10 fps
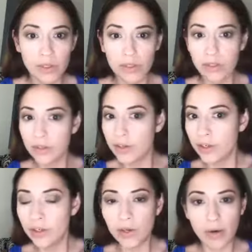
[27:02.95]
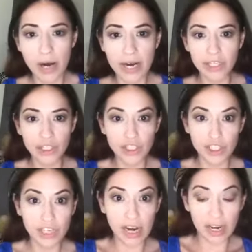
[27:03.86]
so there you go. I just
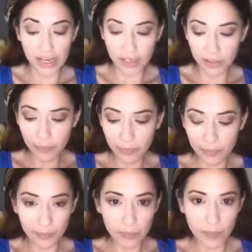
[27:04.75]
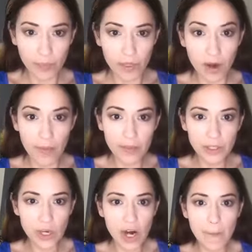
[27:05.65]
did eyeliner on the
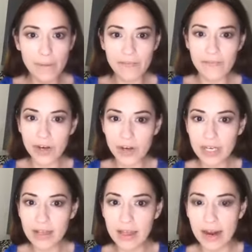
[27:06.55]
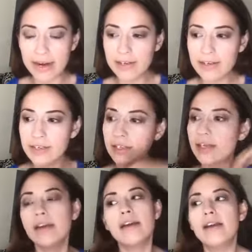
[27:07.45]
top, very light.
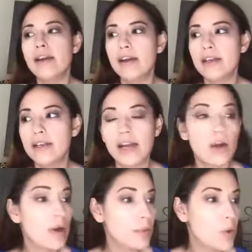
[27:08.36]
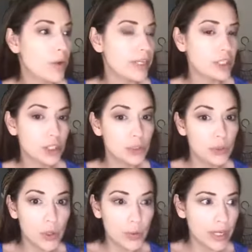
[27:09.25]
And now I'm going to
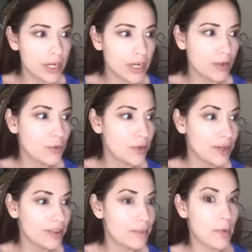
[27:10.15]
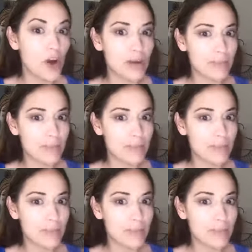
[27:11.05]
go in with our